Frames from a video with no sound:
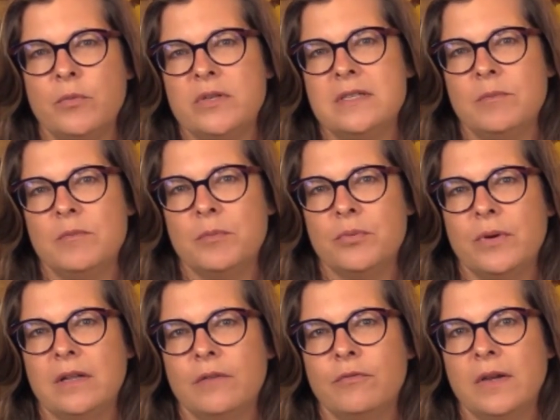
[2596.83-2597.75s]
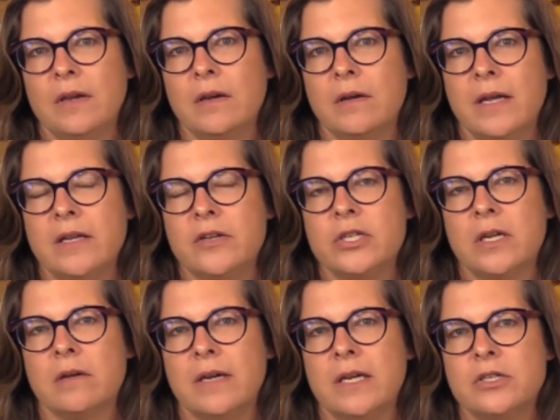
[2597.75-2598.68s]
would seem to point the finger at a
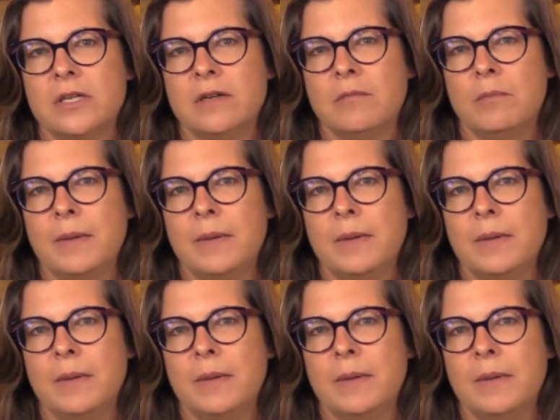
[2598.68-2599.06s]
generation,